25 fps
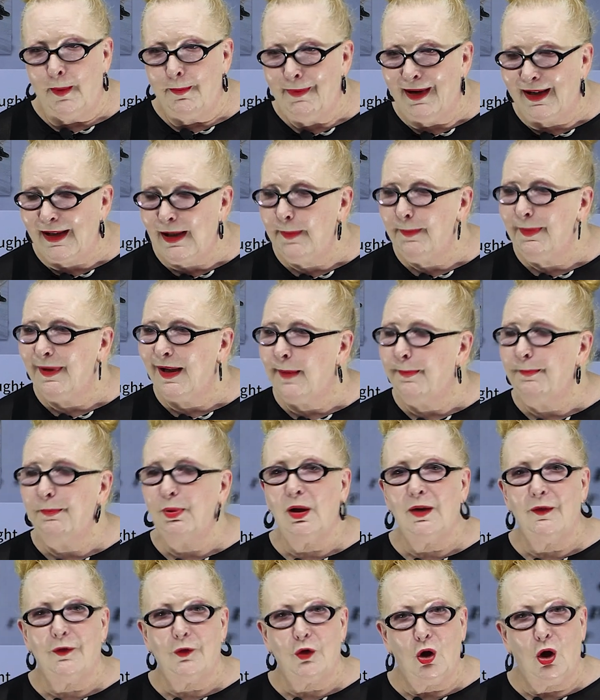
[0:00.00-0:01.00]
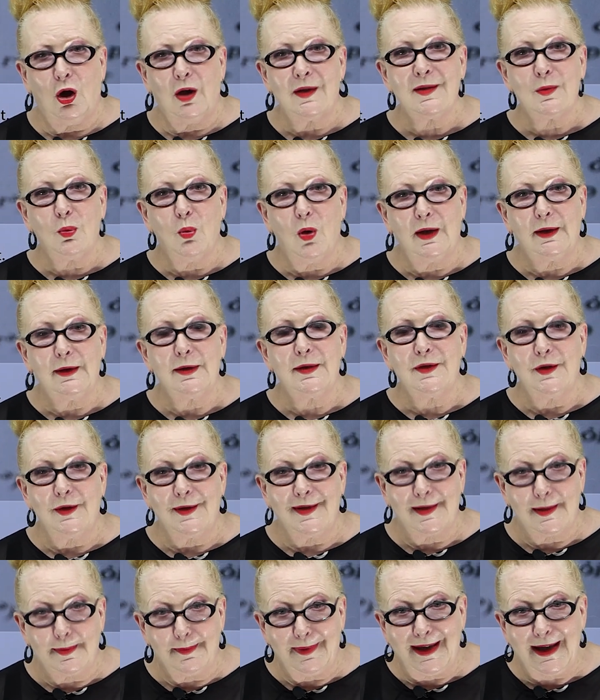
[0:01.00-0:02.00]
Many people, of course, want to
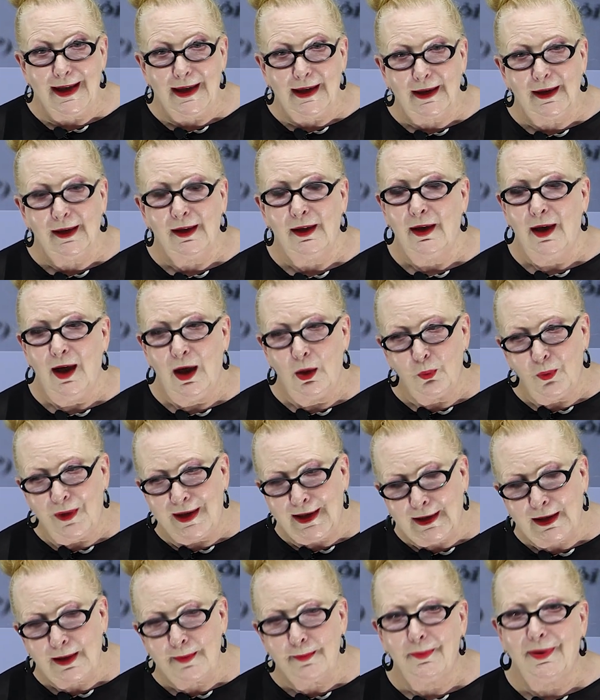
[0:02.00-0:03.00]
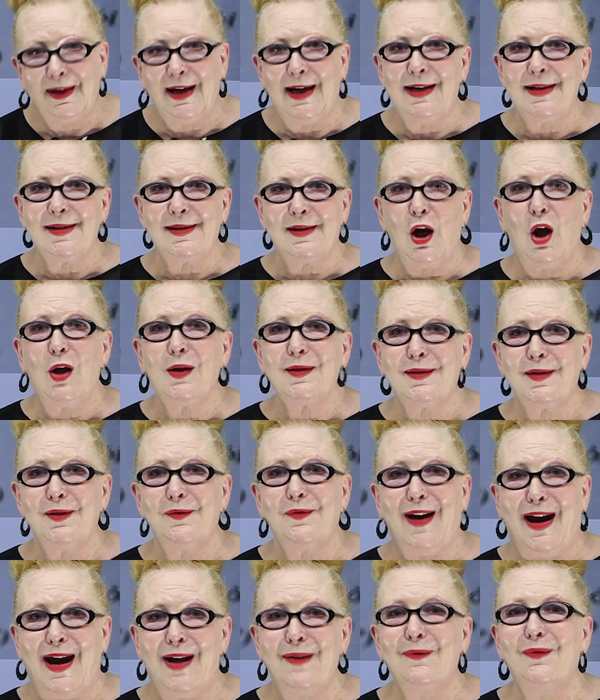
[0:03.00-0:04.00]
speak, and we can place lots
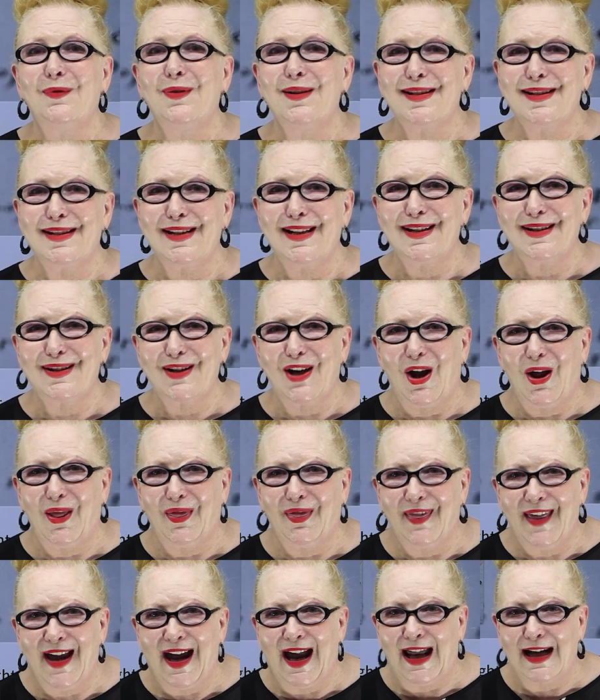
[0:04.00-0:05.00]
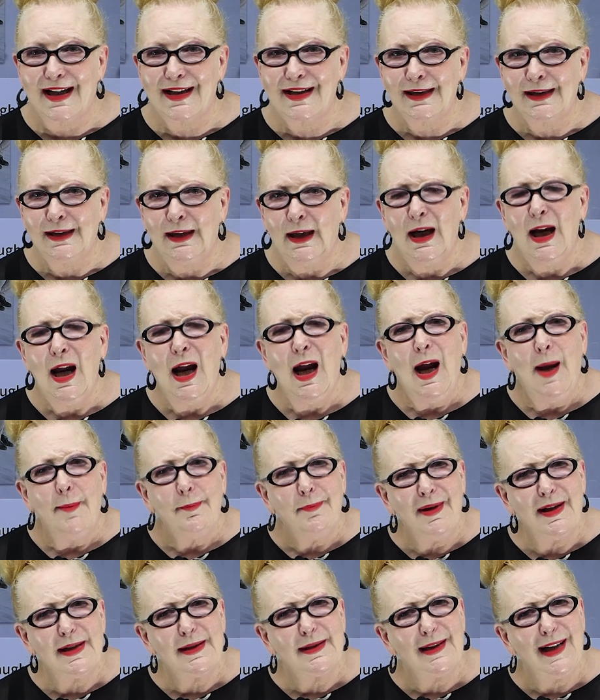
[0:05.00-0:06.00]
of emphasis on that.
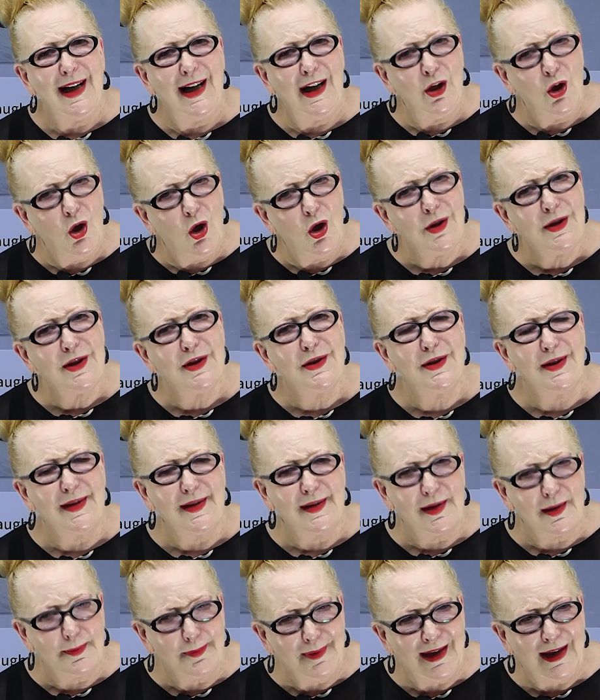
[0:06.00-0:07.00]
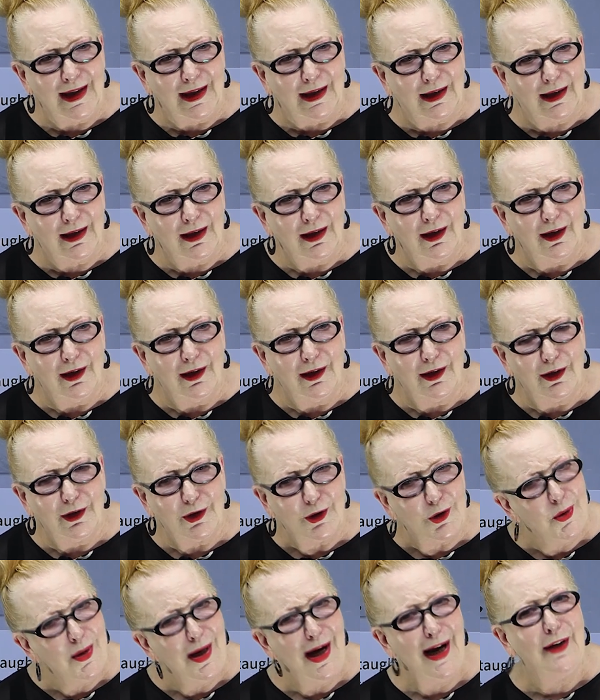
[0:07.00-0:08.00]
But in order to speak,
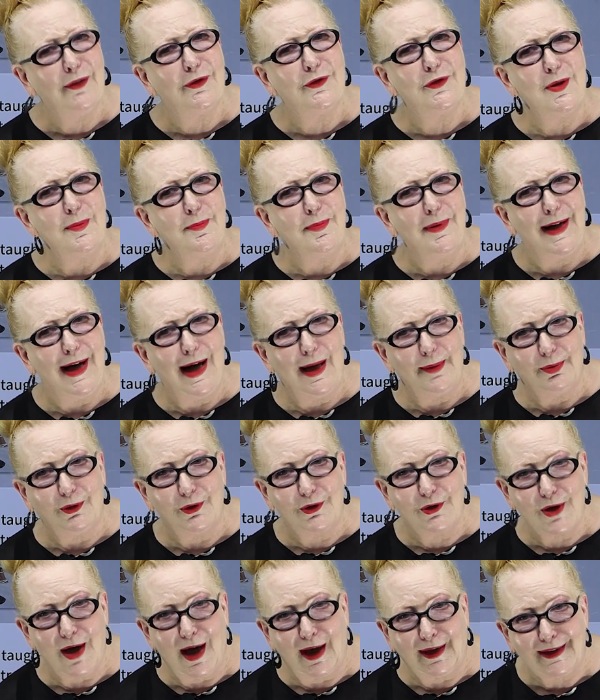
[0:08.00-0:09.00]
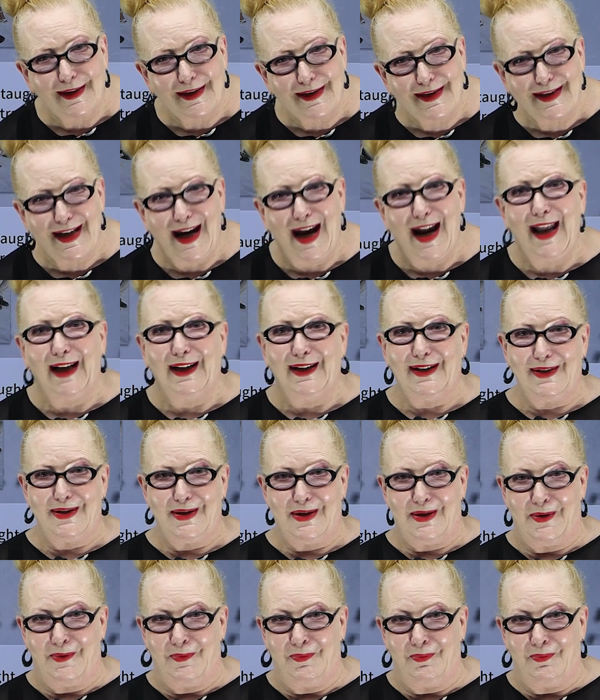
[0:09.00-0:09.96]
you have to be able to understand.